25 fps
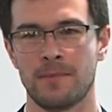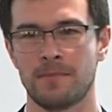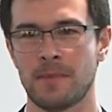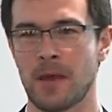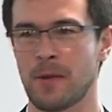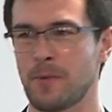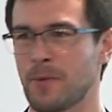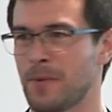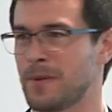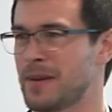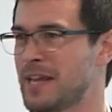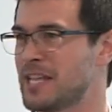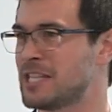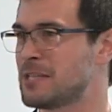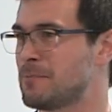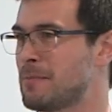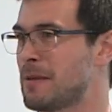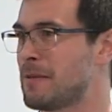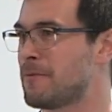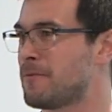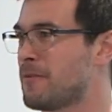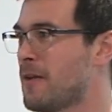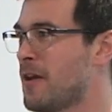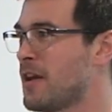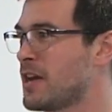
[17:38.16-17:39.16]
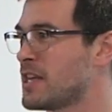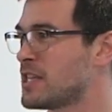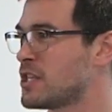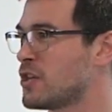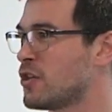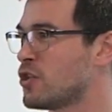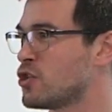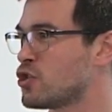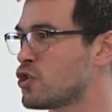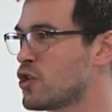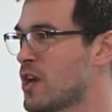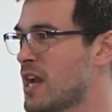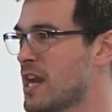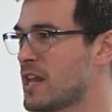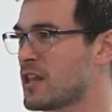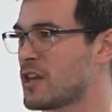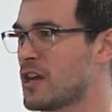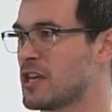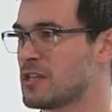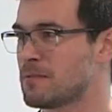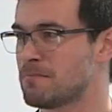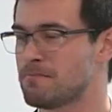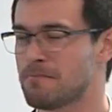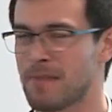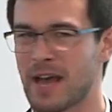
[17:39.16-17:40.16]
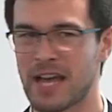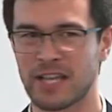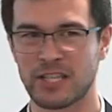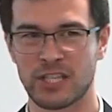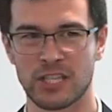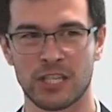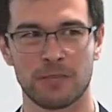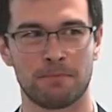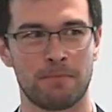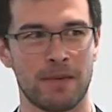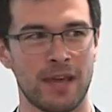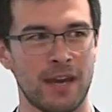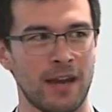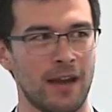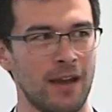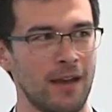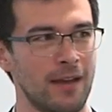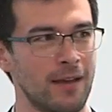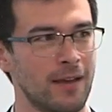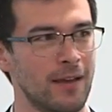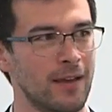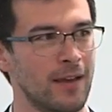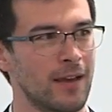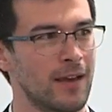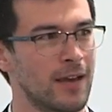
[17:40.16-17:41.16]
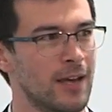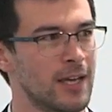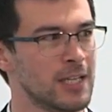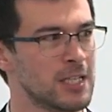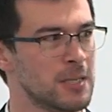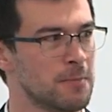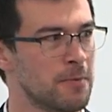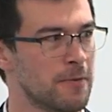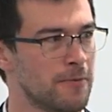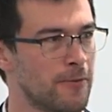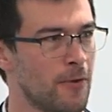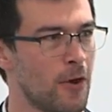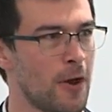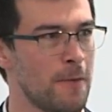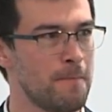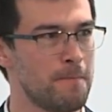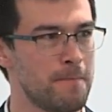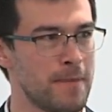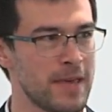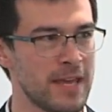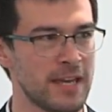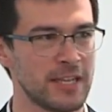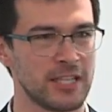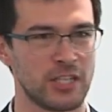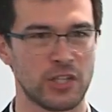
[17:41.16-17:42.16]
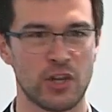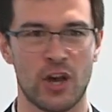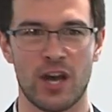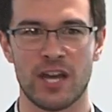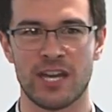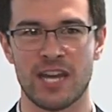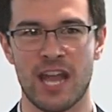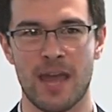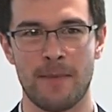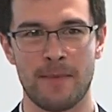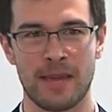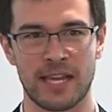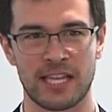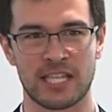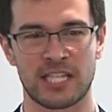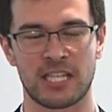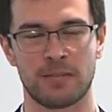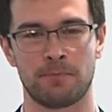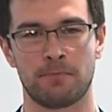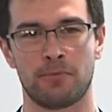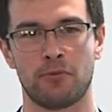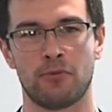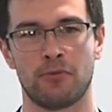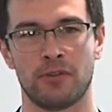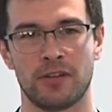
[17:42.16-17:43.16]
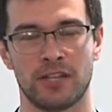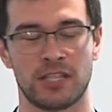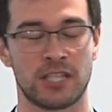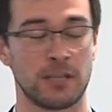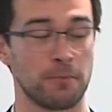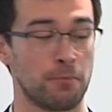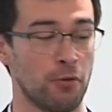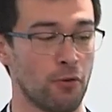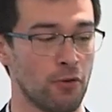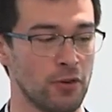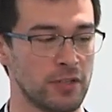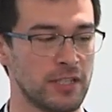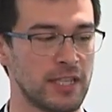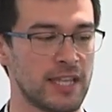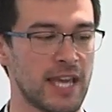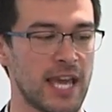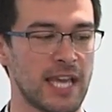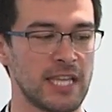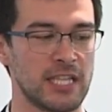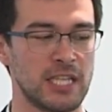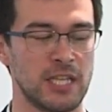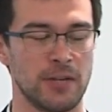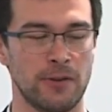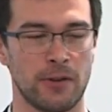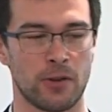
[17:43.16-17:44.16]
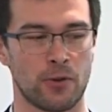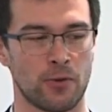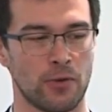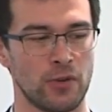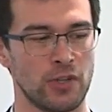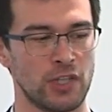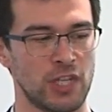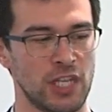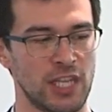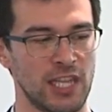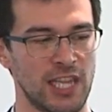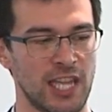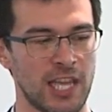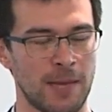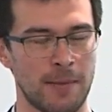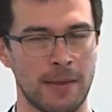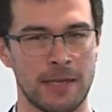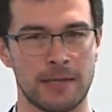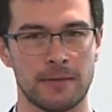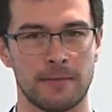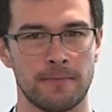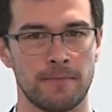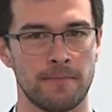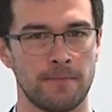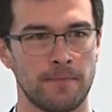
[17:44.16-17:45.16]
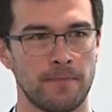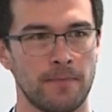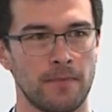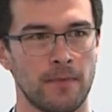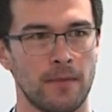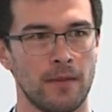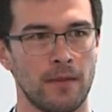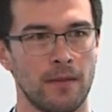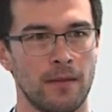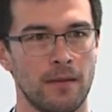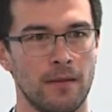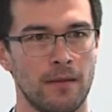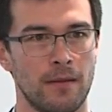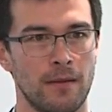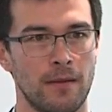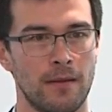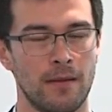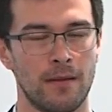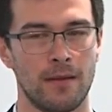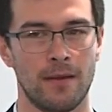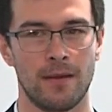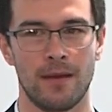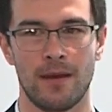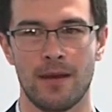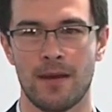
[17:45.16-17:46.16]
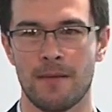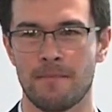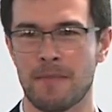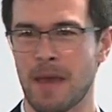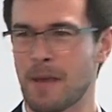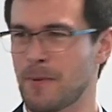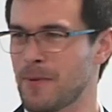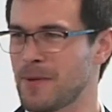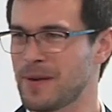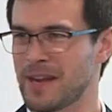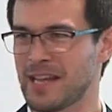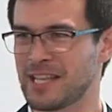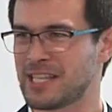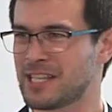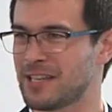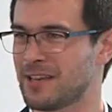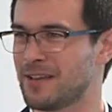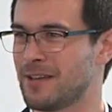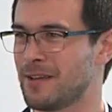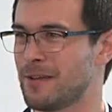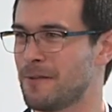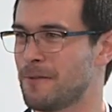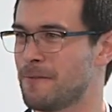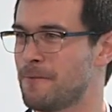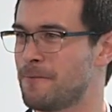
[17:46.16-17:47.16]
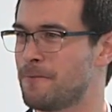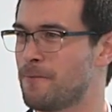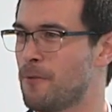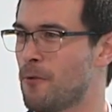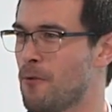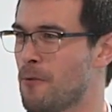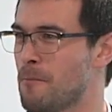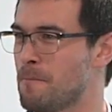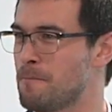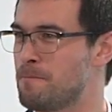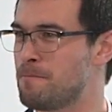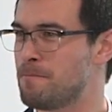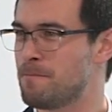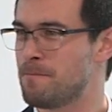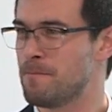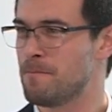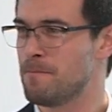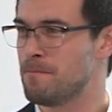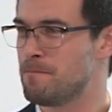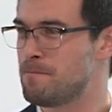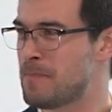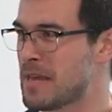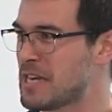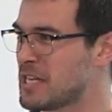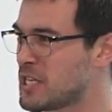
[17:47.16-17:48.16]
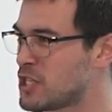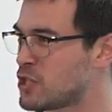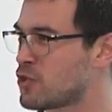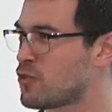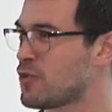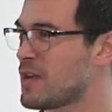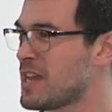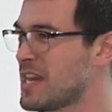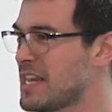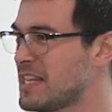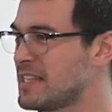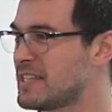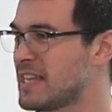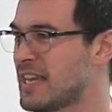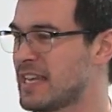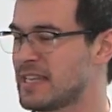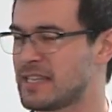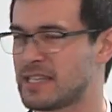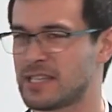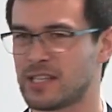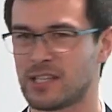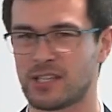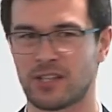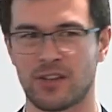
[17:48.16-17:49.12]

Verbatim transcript: Maybe we need to be focusing on training those muscles better to provide better dynamic support, support to the anterior cruciate ligament. Maybe we need to form better screening tests.